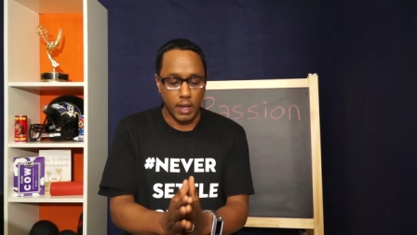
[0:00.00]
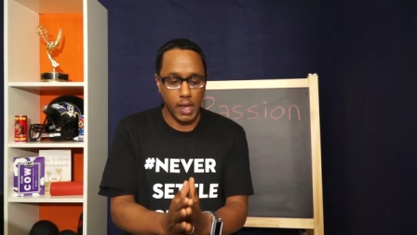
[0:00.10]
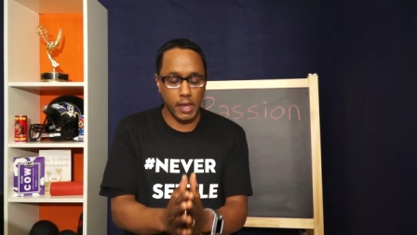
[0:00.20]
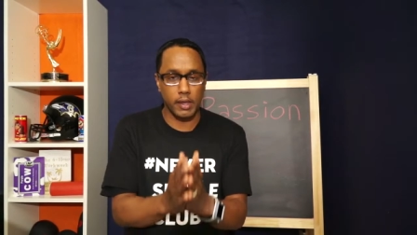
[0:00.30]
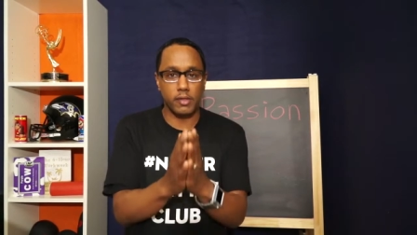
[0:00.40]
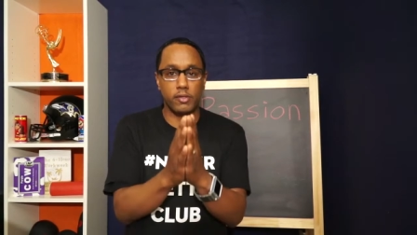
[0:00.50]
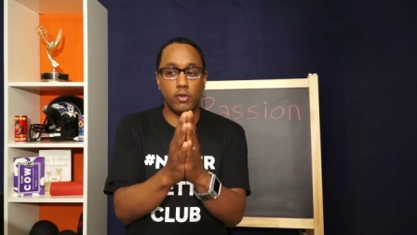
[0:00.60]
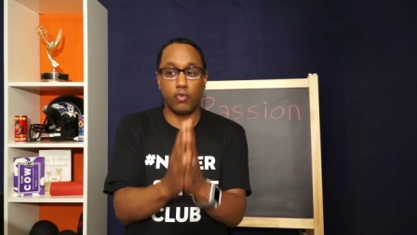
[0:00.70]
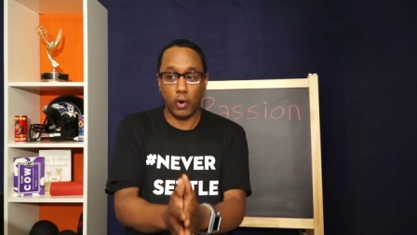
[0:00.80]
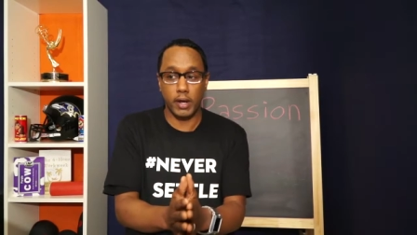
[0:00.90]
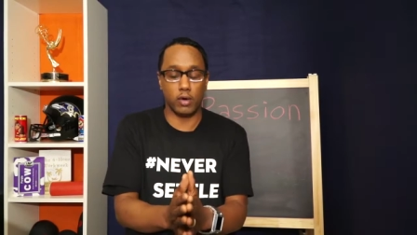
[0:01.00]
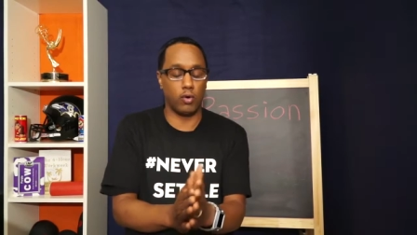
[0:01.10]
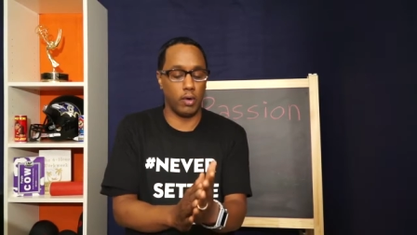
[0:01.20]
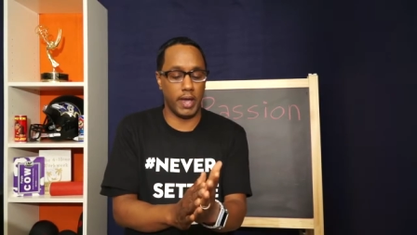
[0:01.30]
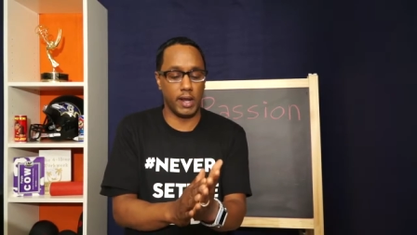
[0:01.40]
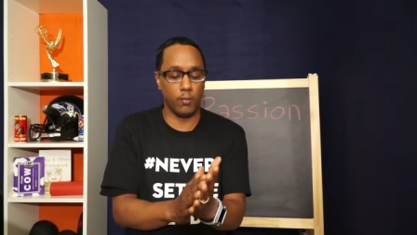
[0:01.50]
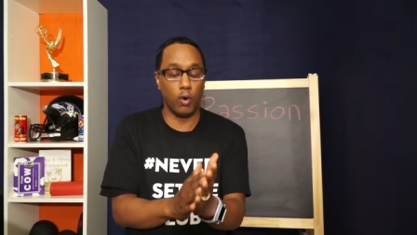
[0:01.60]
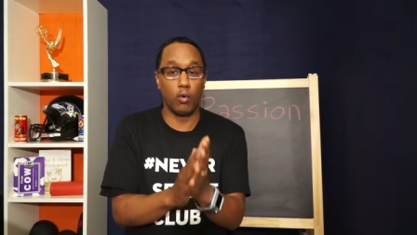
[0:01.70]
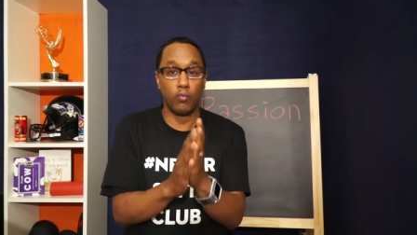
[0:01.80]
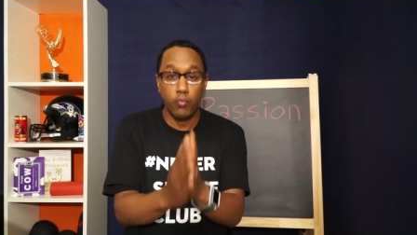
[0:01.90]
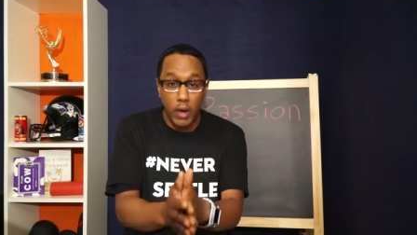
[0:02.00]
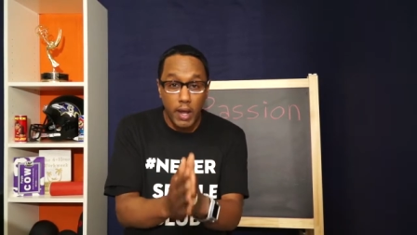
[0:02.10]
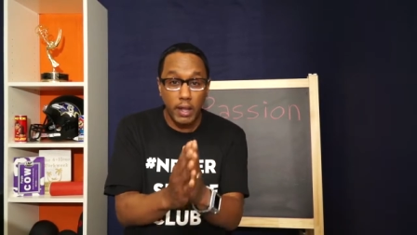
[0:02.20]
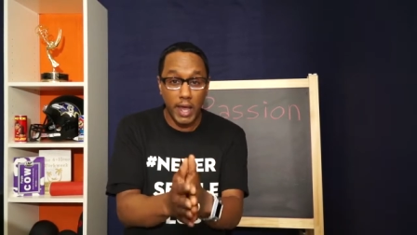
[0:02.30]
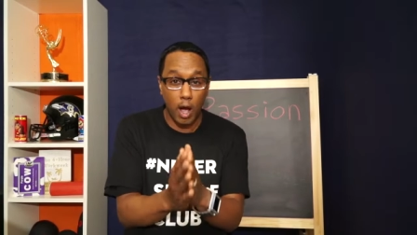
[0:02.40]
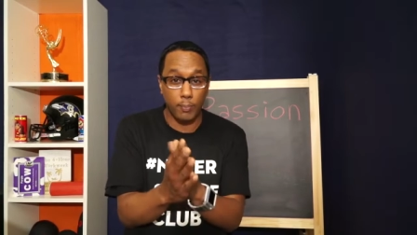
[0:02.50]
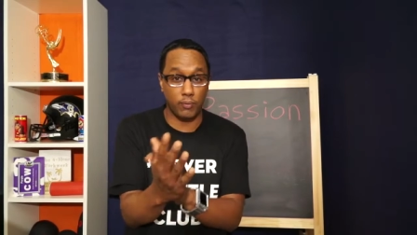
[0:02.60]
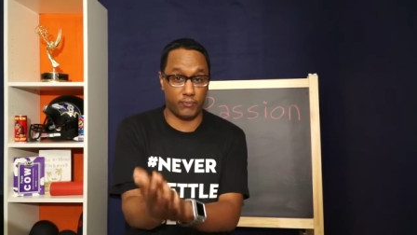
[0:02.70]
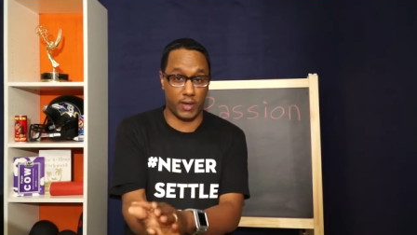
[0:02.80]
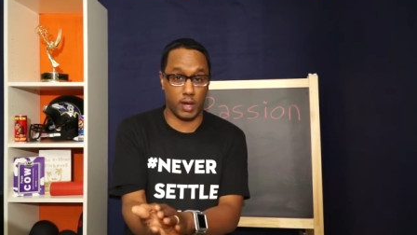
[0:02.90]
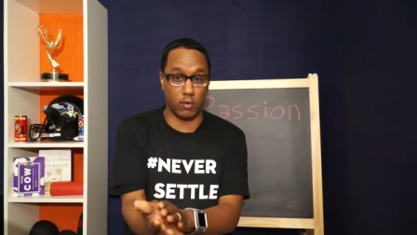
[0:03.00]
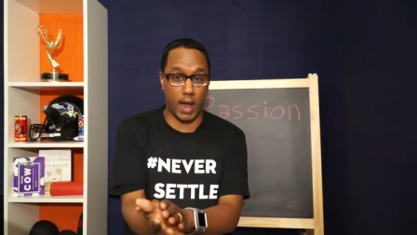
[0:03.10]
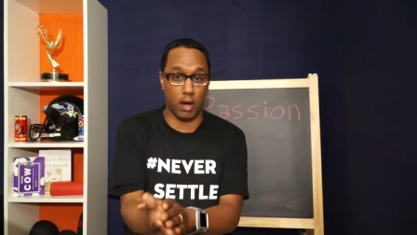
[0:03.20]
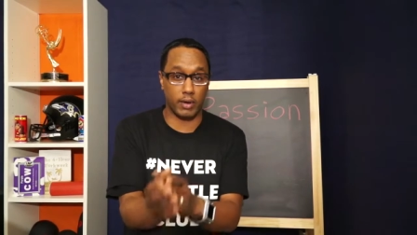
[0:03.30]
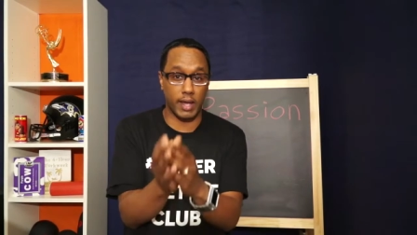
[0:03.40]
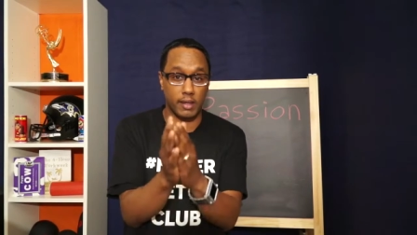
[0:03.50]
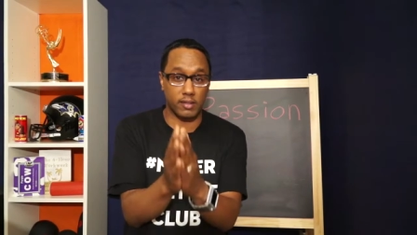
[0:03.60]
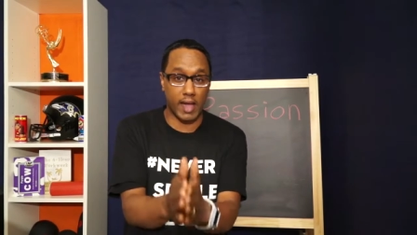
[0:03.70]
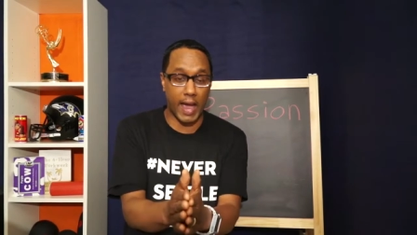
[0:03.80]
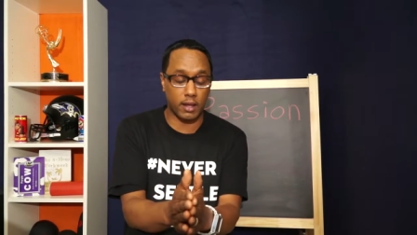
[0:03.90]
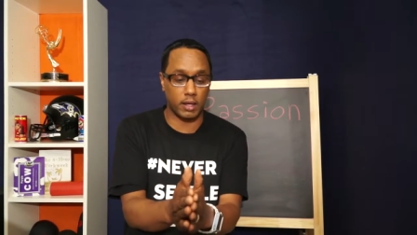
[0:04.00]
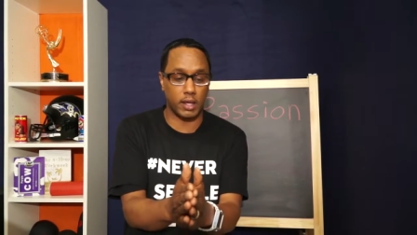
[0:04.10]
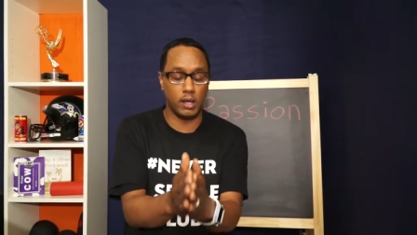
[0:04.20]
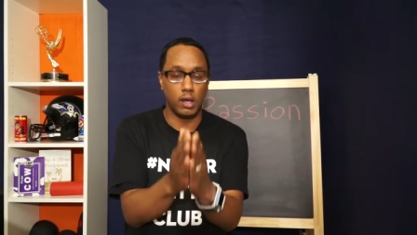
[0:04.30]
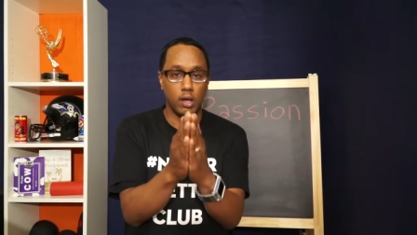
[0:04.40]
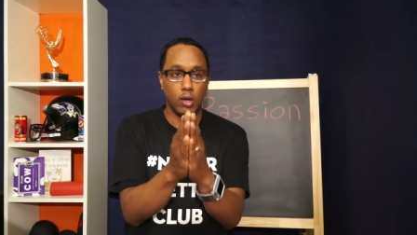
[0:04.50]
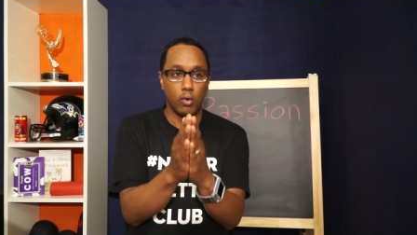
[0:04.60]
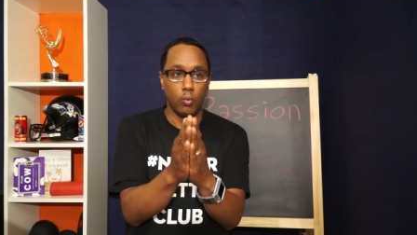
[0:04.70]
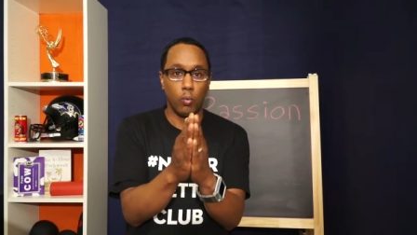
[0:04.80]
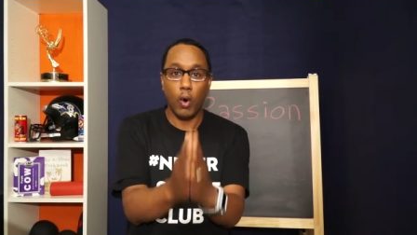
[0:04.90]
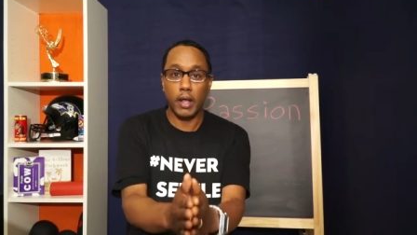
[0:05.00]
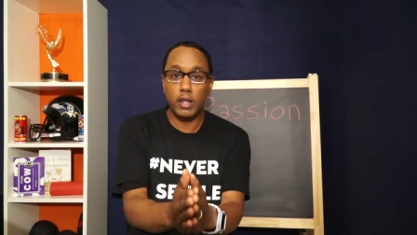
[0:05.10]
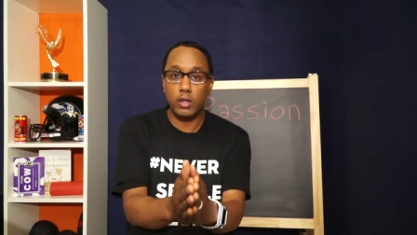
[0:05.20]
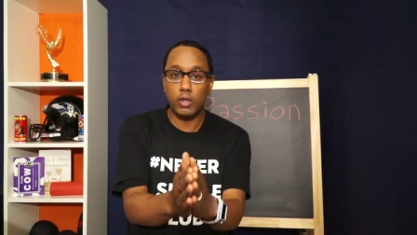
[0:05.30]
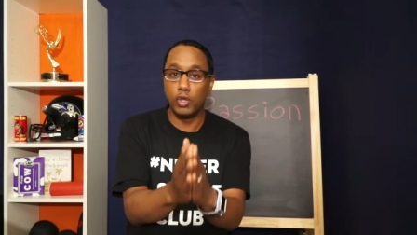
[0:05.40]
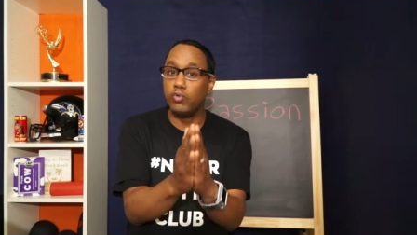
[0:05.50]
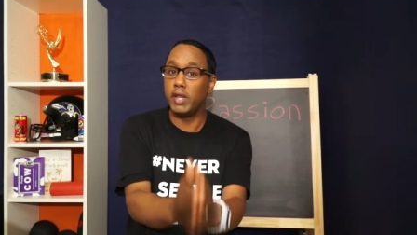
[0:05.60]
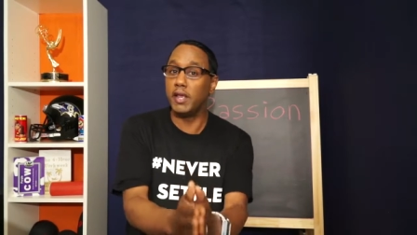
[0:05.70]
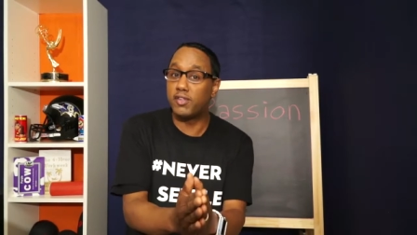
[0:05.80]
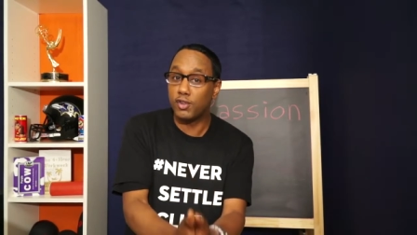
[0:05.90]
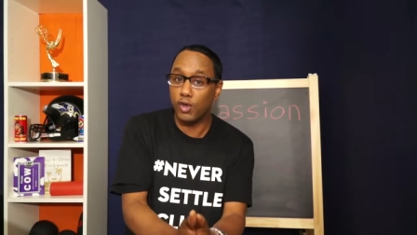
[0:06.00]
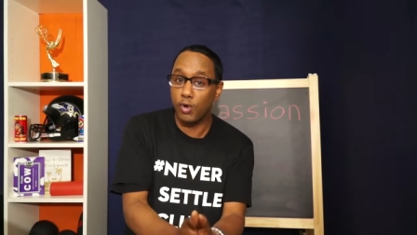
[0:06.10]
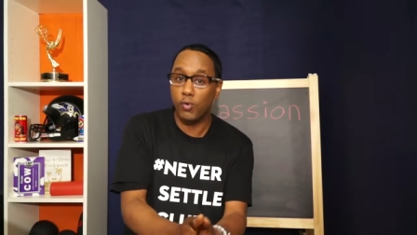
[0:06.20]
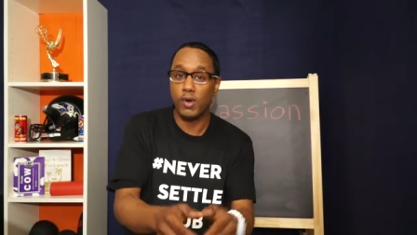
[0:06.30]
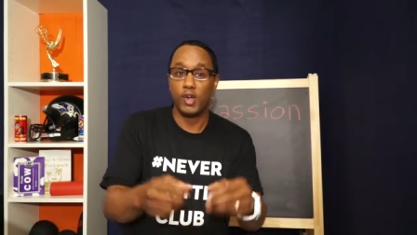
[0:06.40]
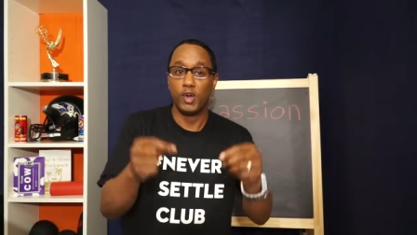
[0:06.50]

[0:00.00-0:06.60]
is critical, and it will really help you figure out exactly what you need to do,